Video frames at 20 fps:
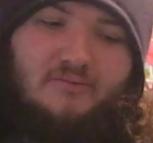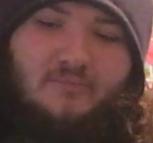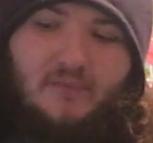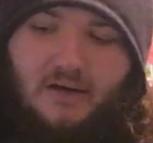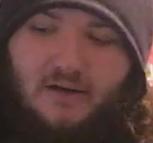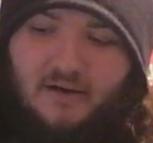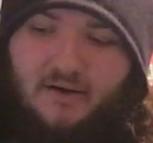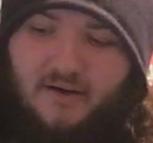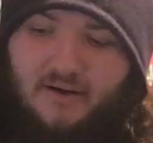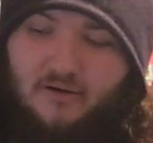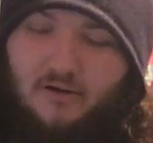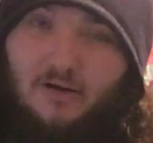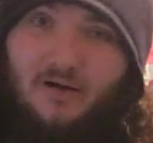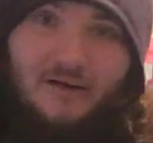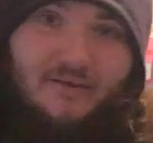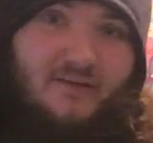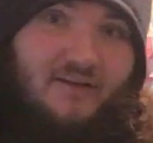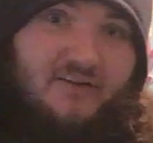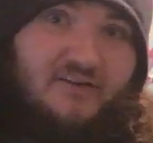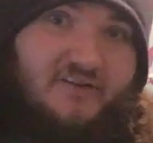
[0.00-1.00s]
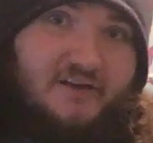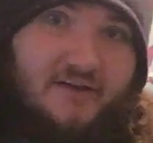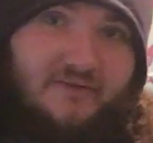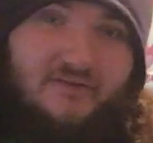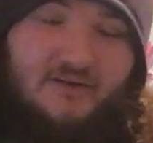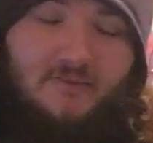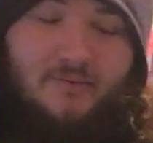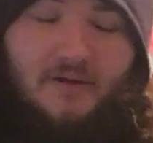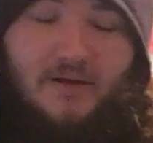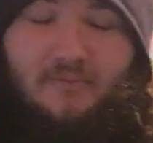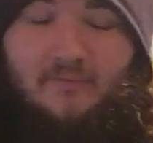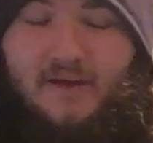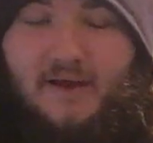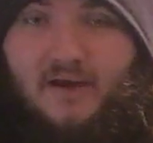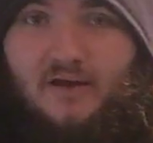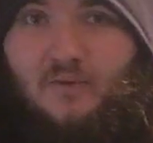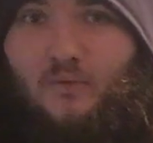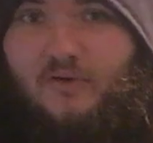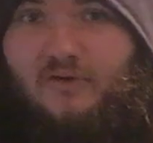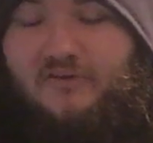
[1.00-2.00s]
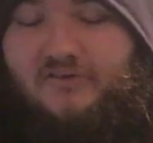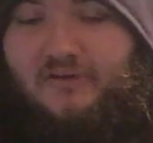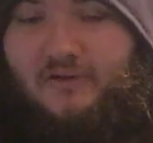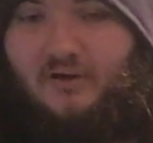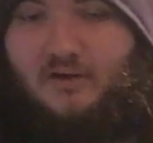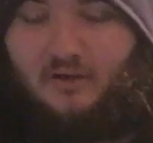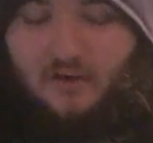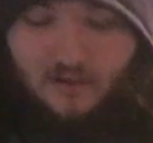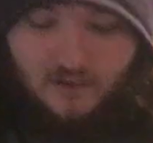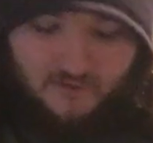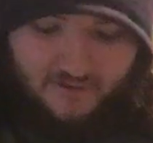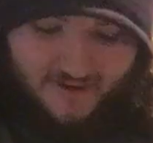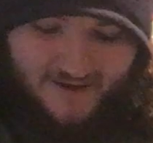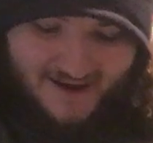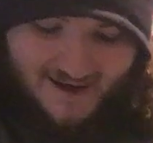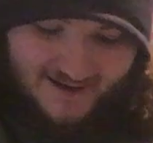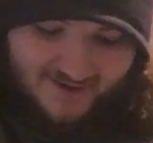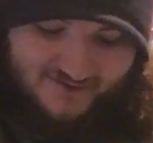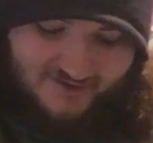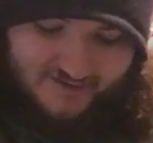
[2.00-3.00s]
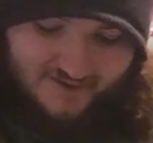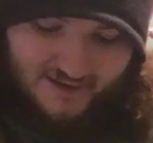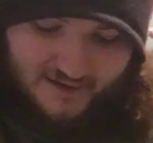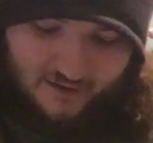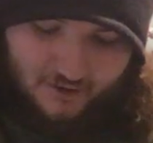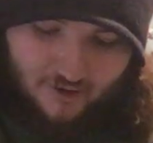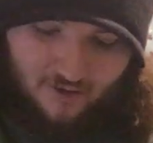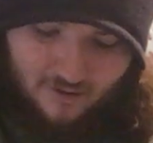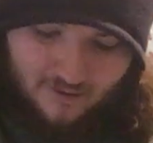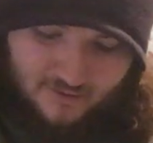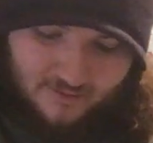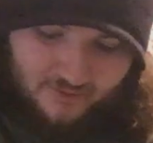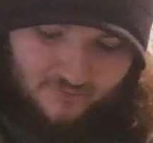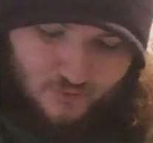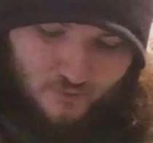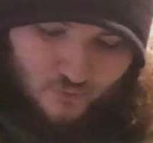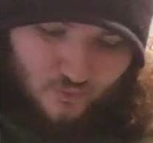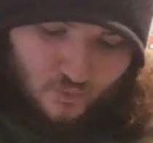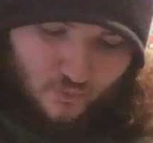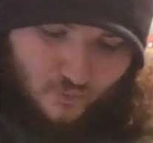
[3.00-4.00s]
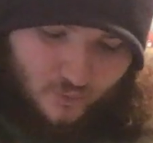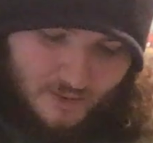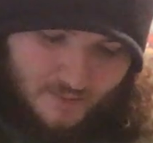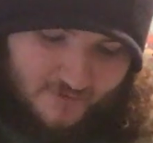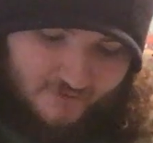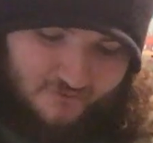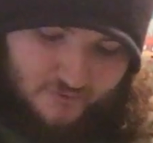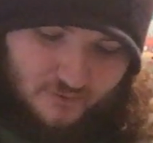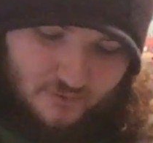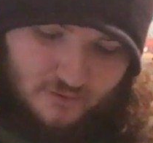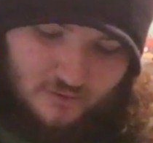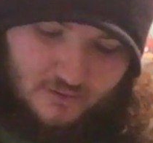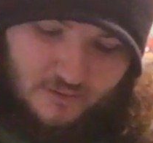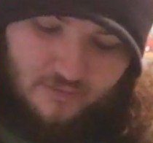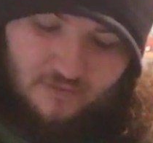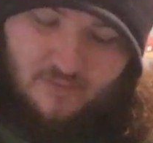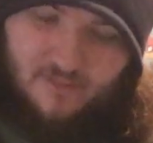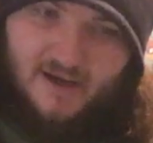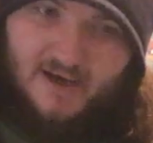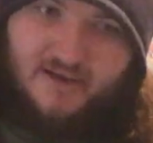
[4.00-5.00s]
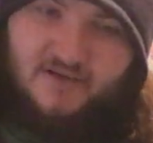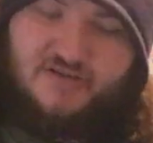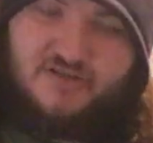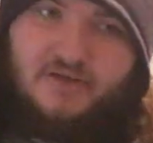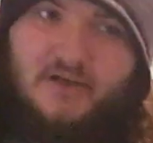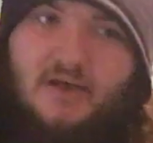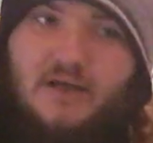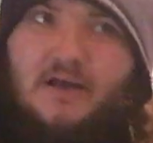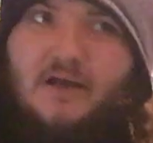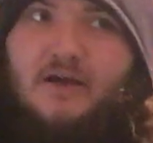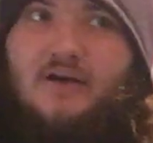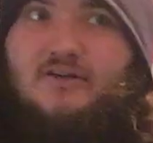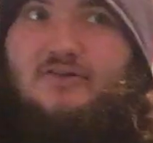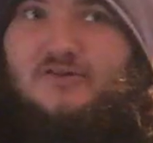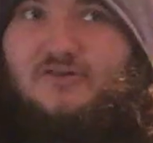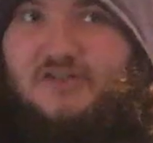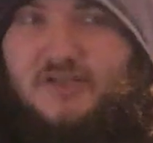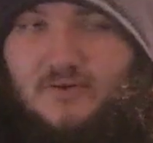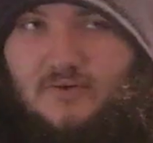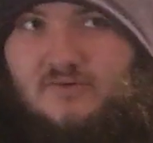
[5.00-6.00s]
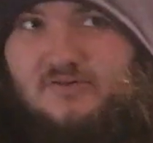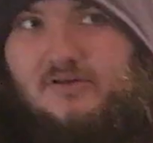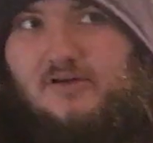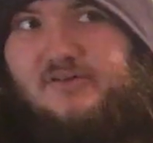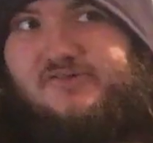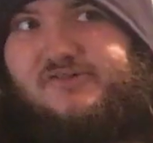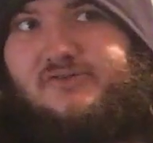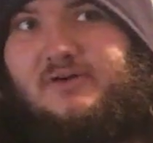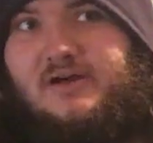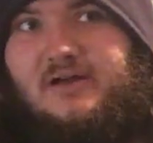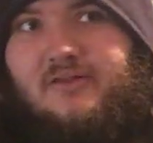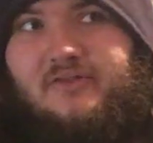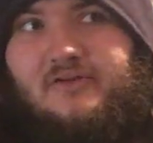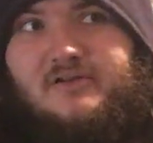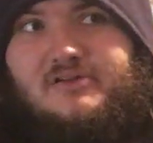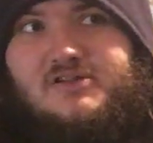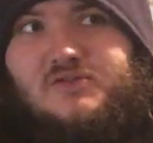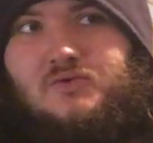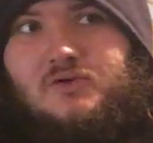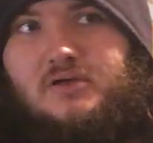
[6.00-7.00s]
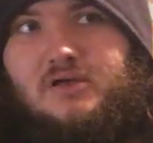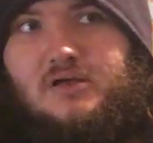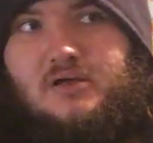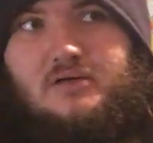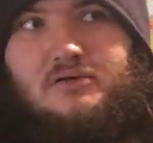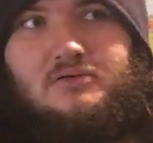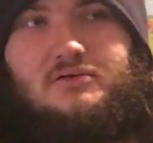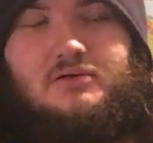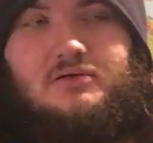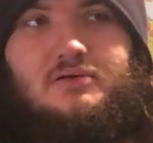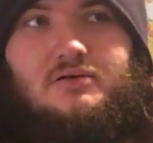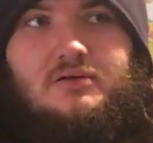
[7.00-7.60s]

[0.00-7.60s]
Monday Night Raw, and then Stephanie McMahon was on the headset calling the Women's Royal Rumble match, so she was also out there as well.